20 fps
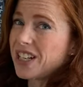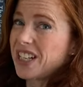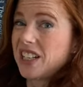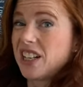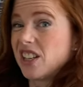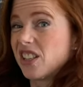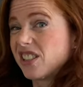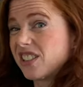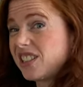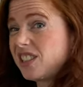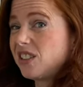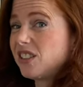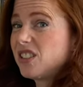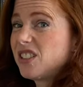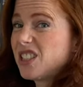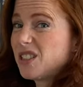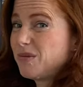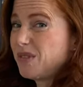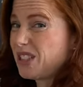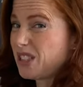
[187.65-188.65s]
and it could look
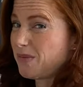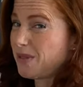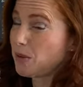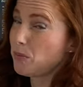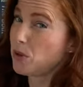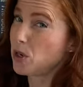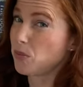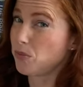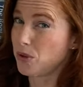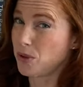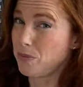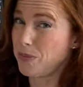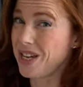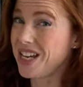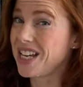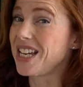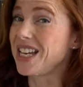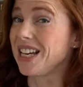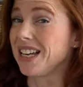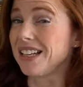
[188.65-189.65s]
almost a bit purple
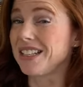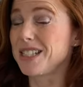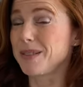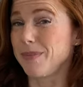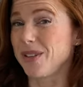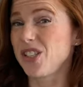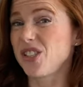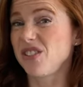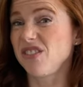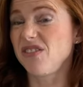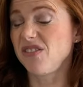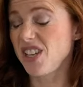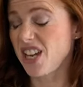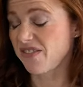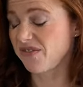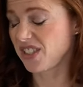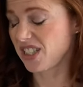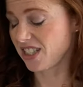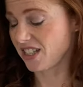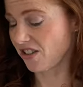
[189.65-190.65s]
pink, especially if you
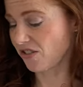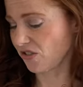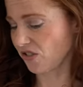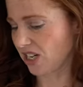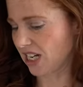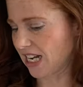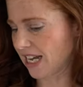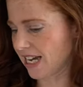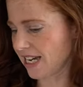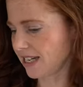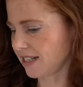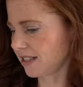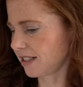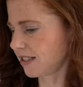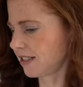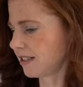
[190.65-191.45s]
have southern light.